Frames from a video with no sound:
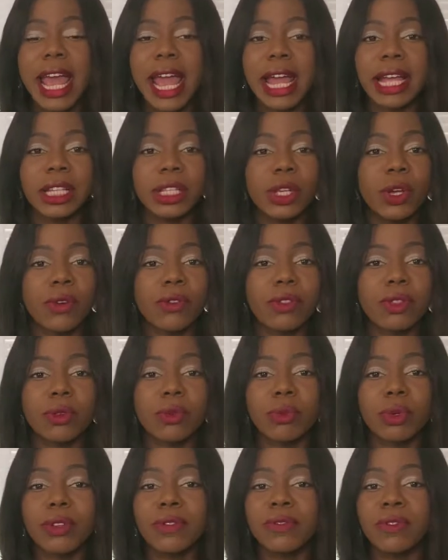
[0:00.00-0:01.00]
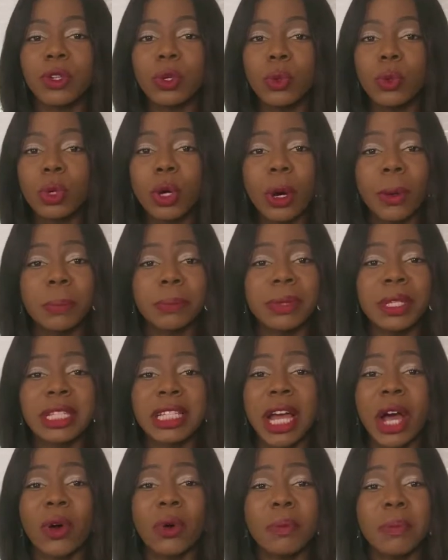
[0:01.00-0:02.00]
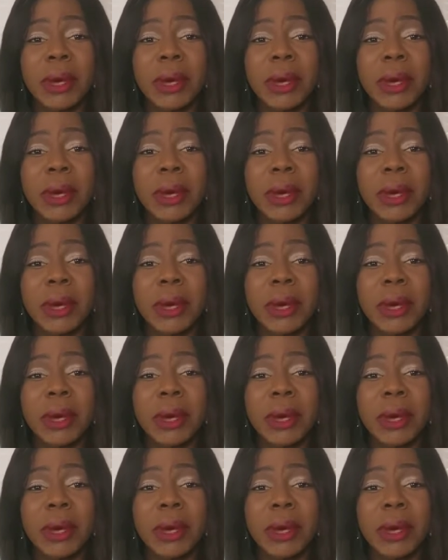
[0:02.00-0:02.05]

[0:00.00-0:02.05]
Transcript: any of the review companies I will